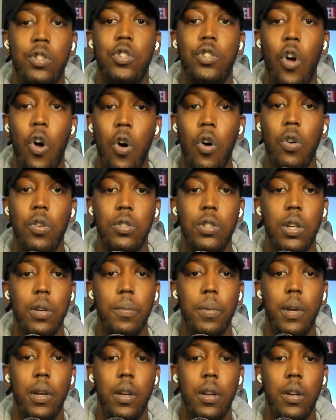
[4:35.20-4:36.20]
songs
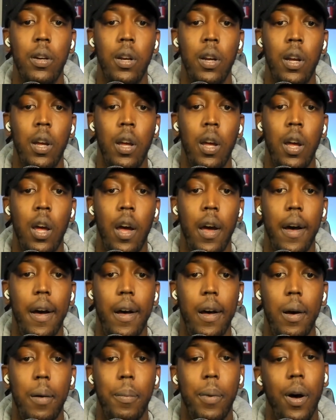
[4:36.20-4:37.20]
up here.
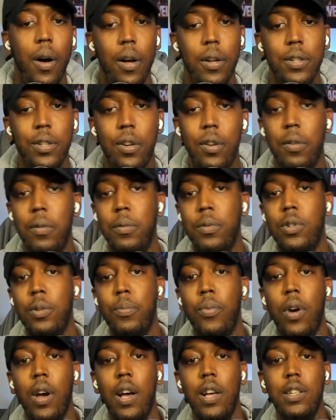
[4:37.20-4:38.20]
But also
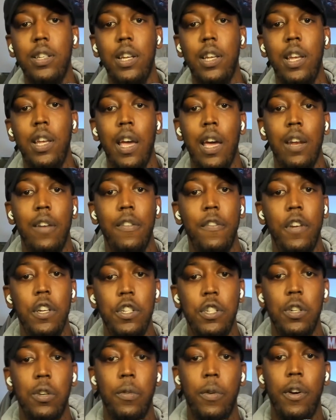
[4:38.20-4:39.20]
surprised that he had a
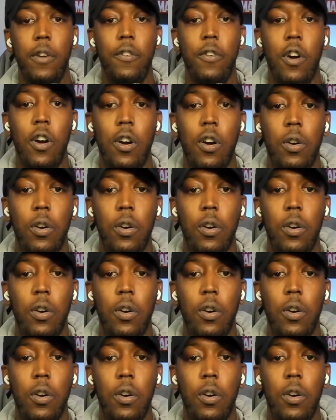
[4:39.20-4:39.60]
feature with